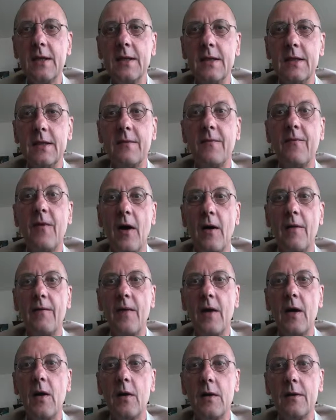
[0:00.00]
It is far,
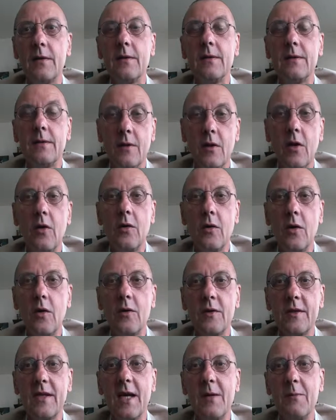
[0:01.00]
far, long,
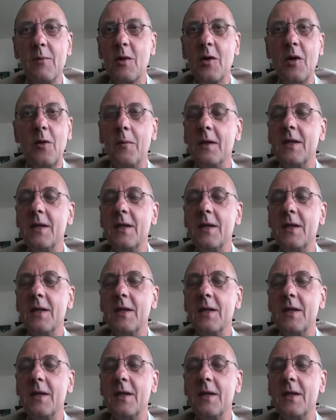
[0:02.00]
long time ago,